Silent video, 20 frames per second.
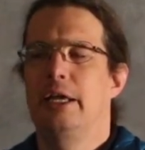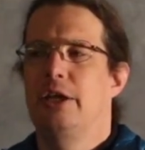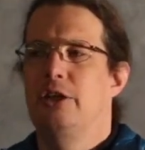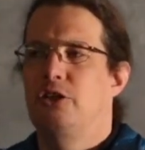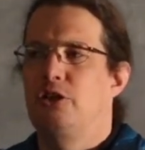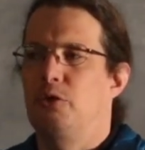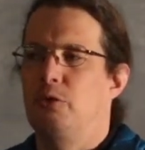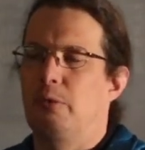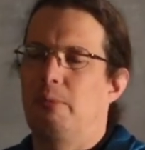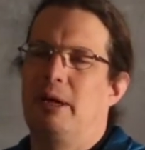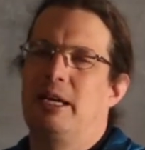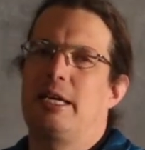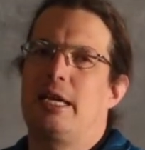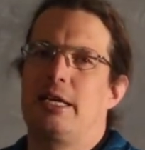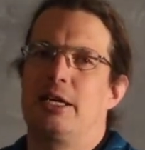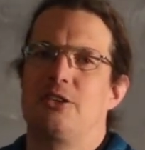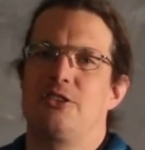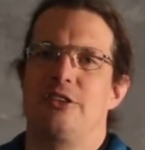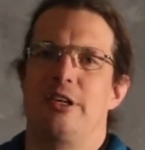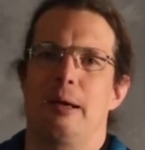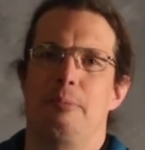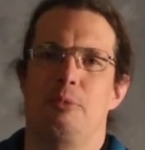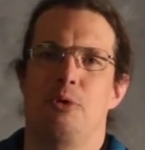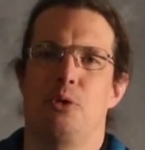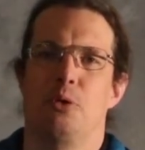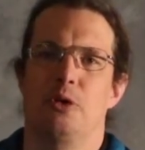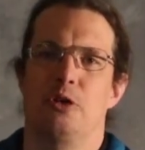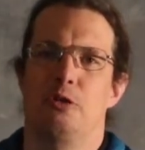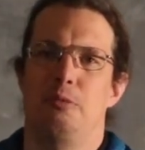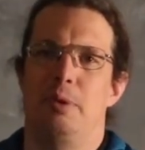So we're making a step
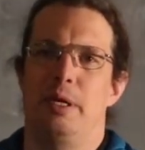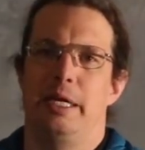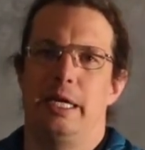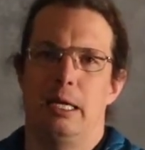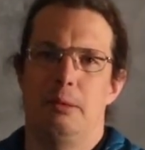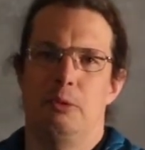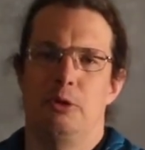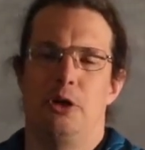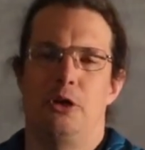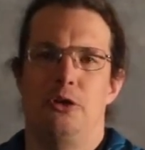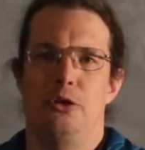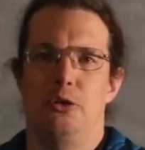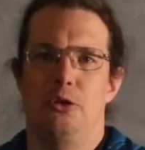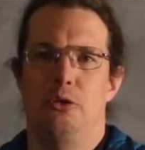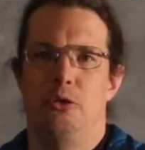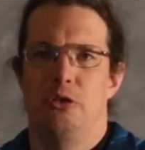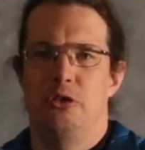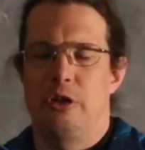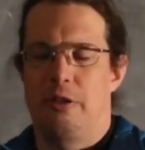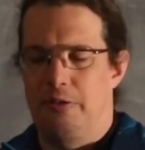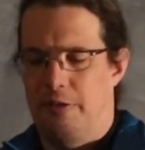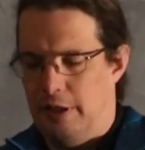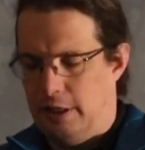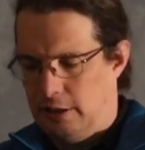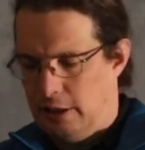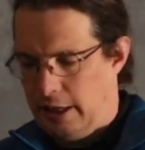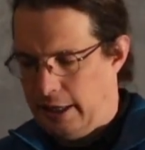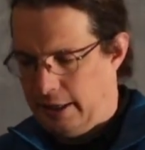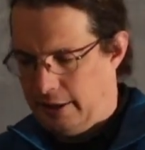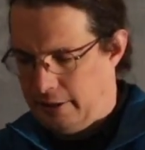towards being able to do something
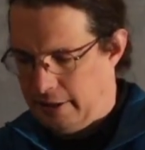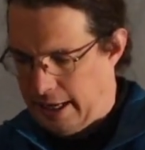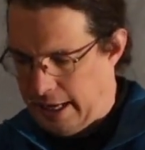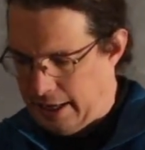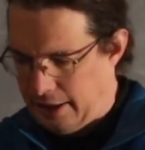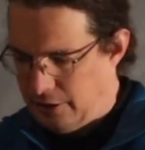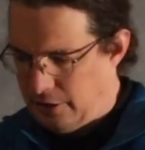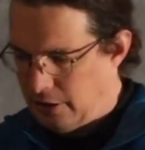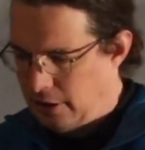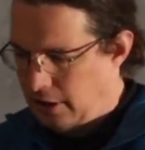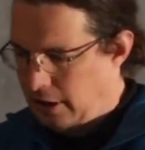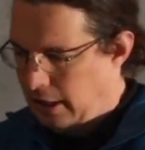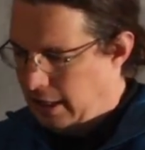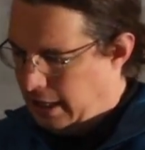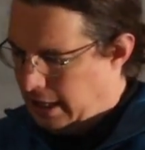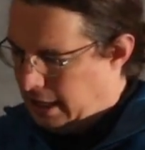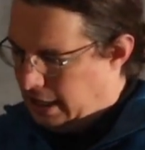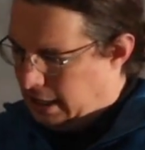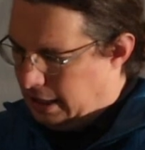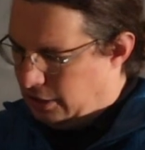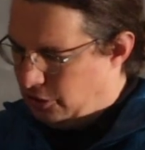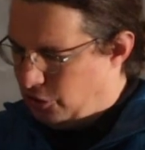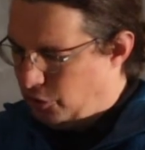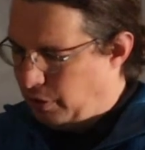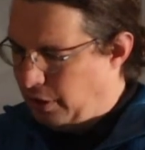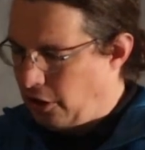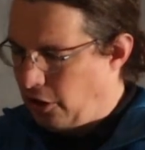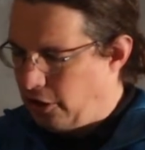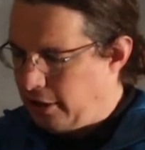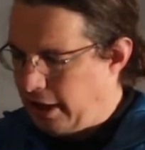like that. And so
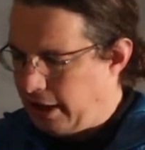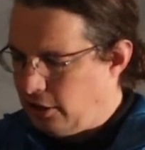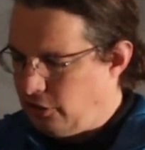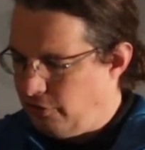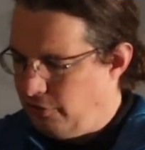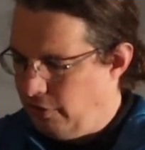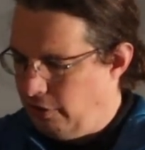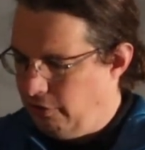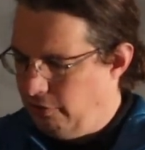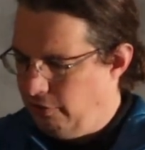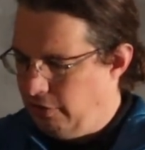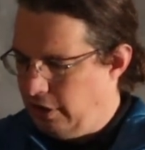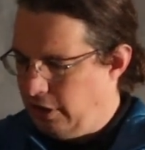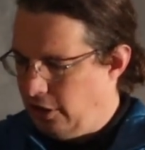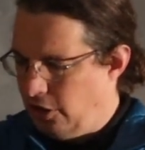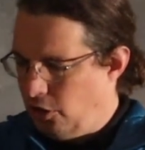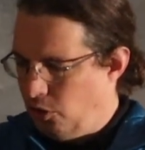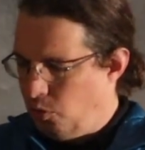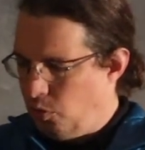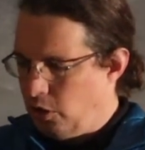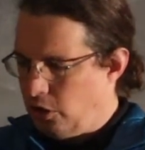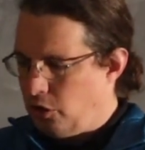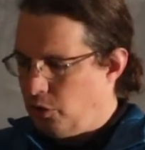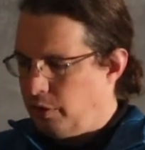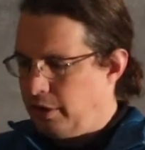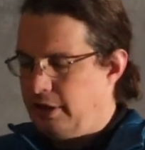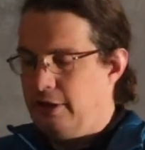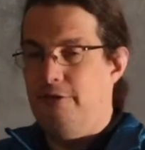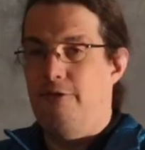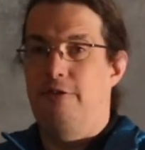in our next video, we're
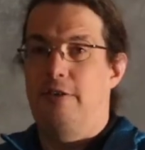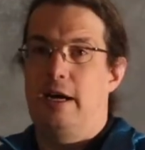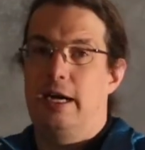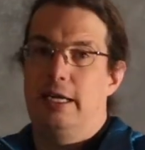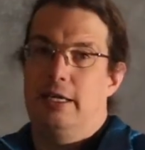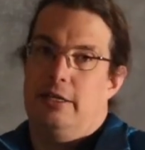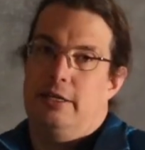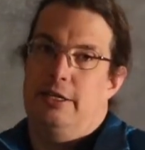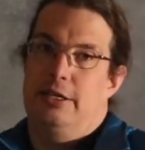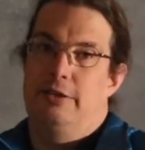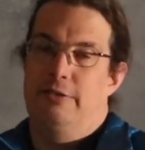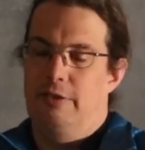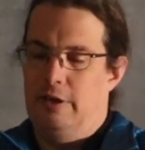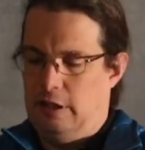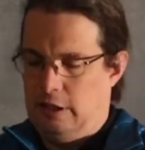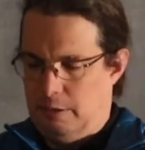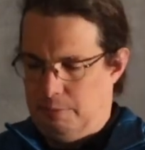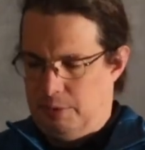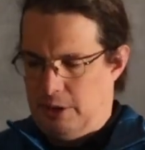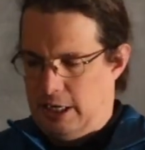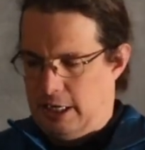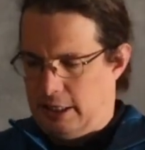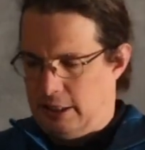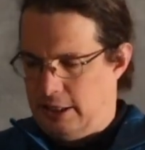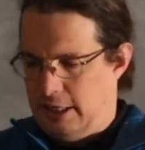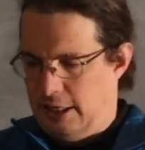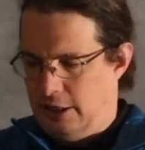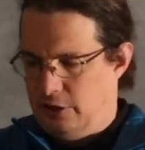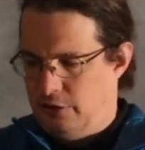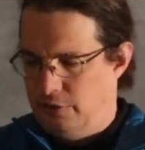going to finally develop
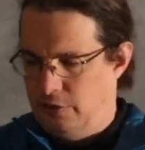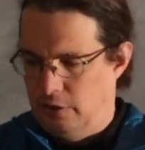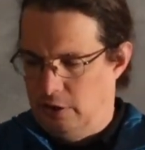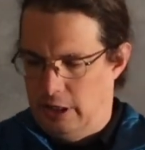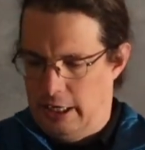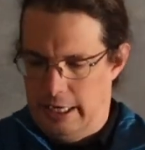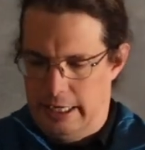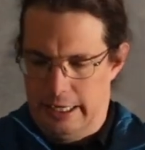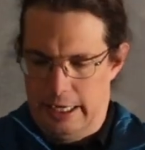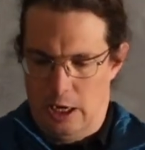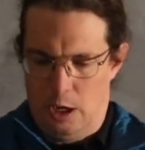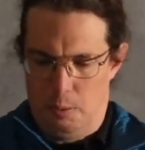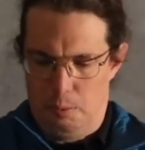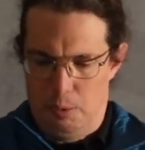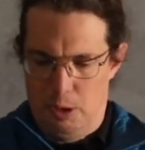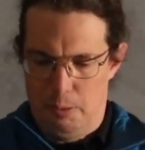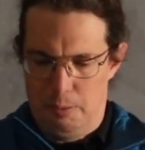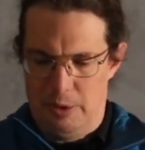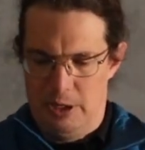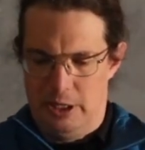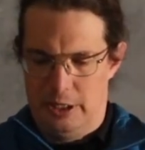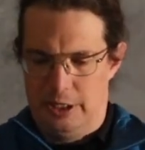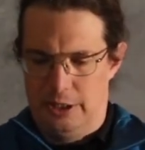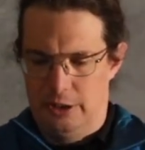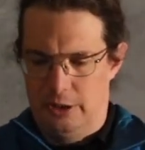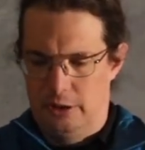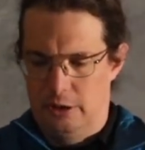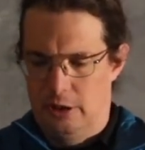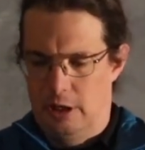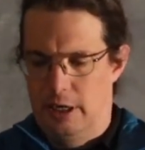techniques for laying out
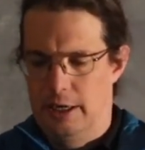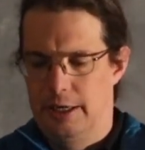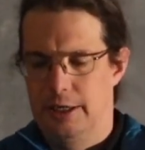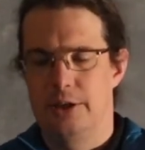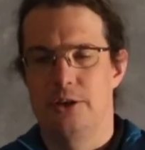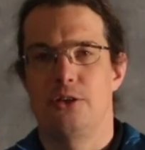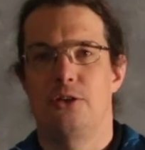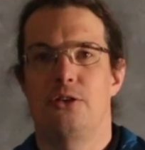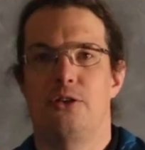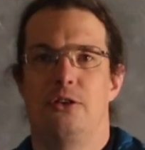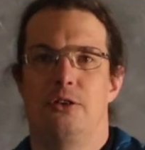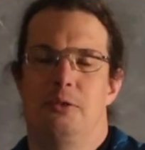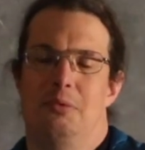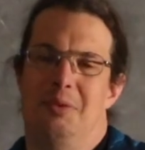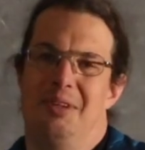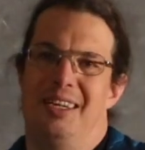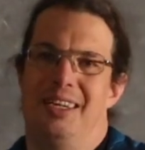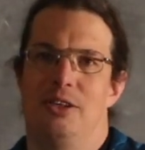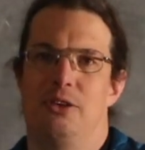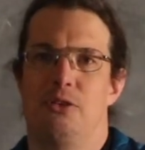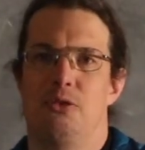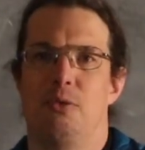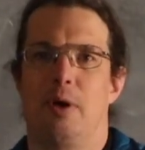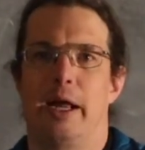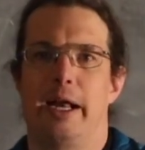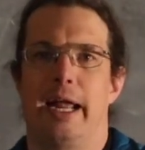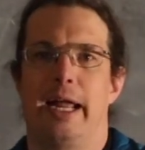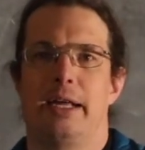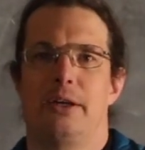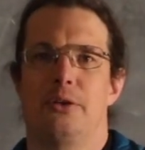perpendicular lines and hence
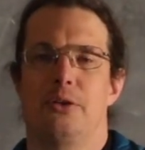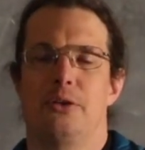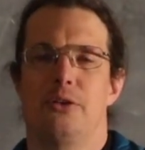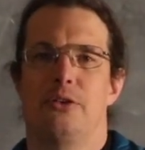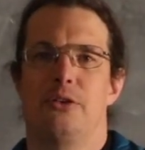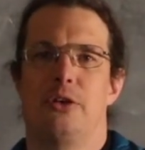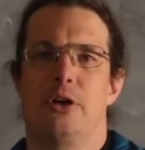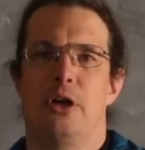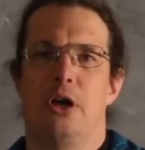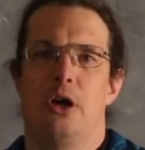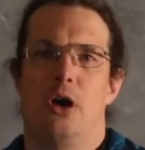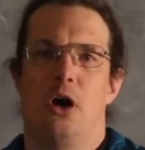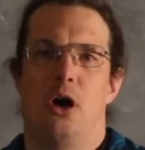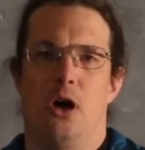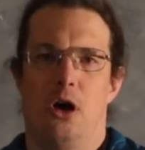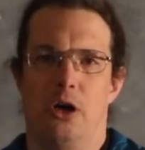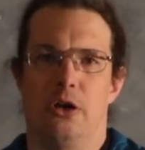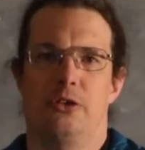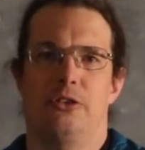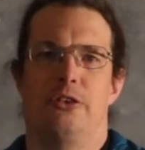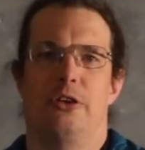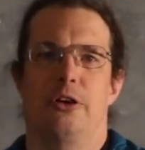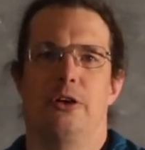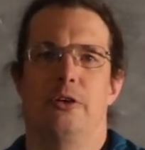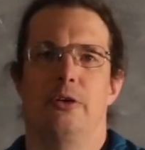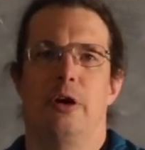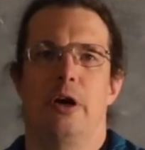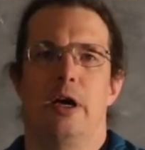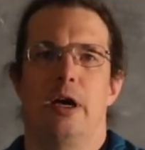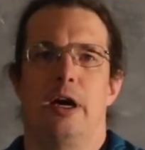right angles.
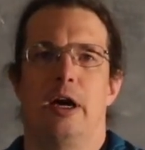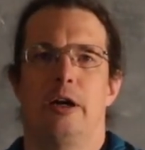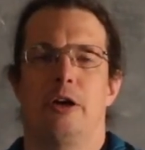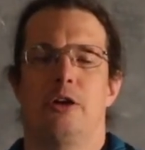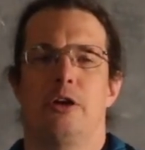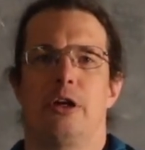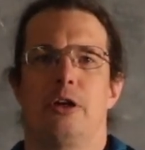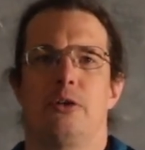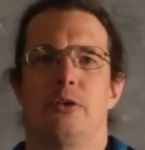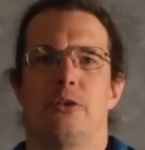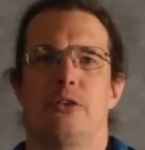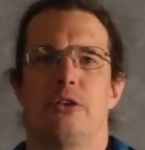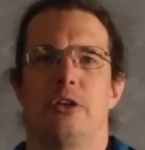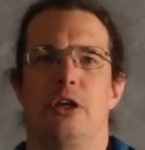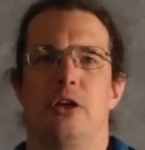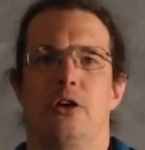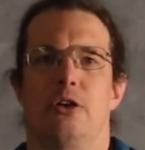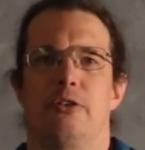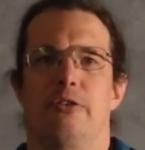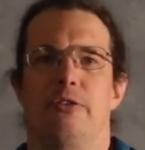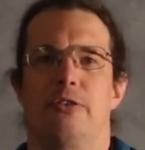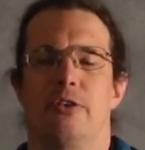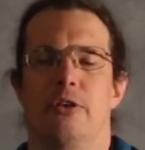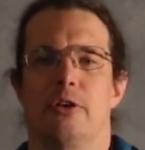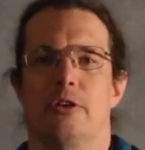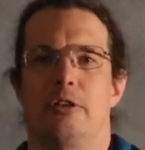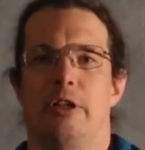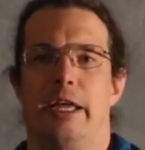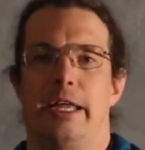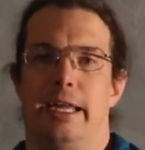Also a critical skill
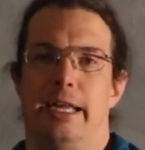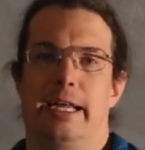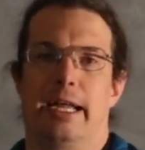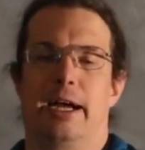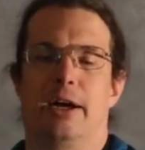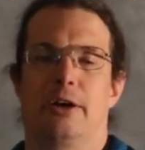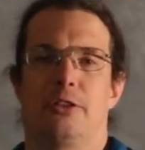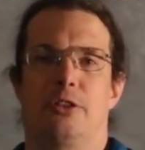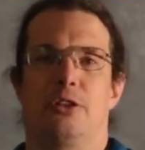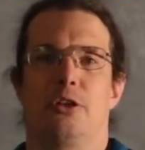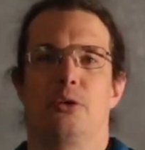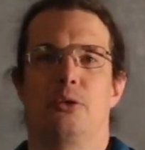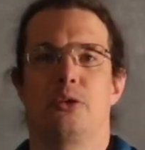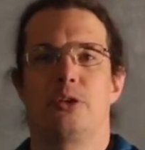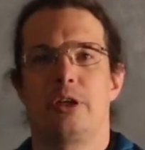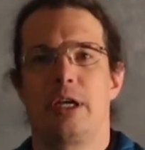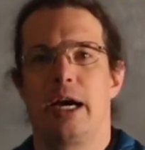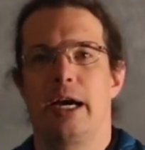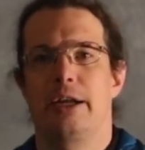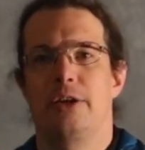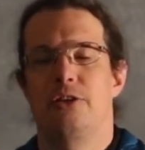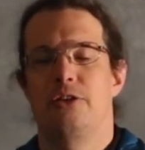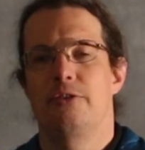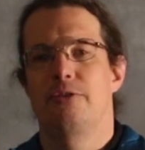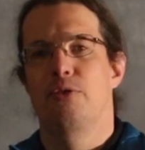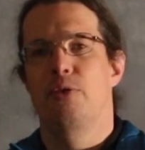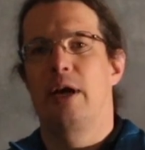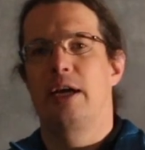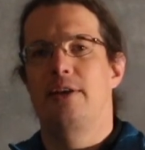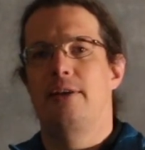for laying out those kinds
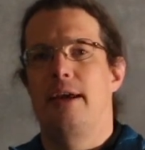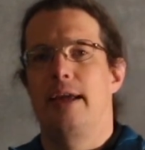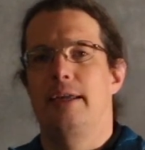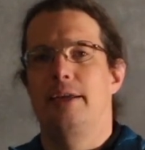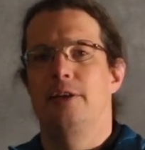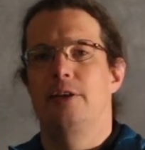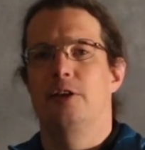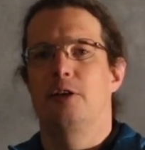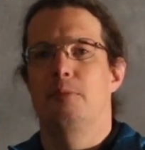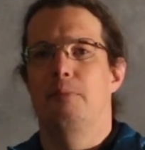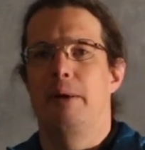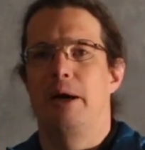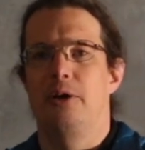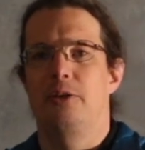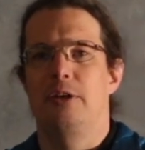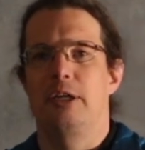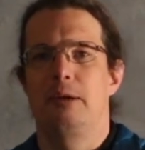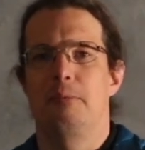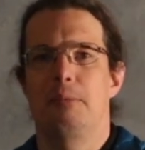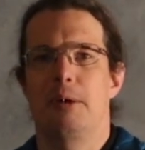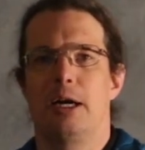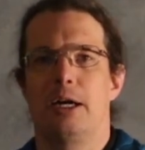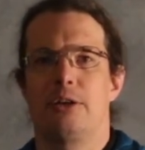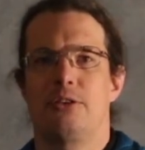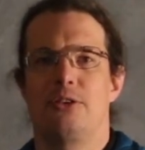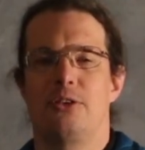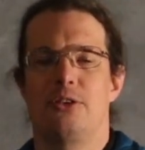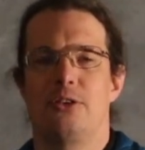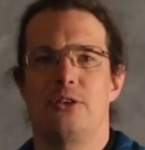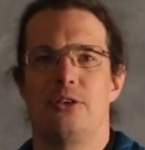of rectangular bounding
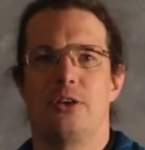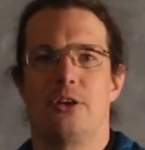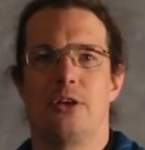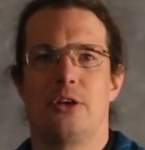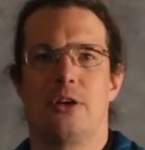boxes.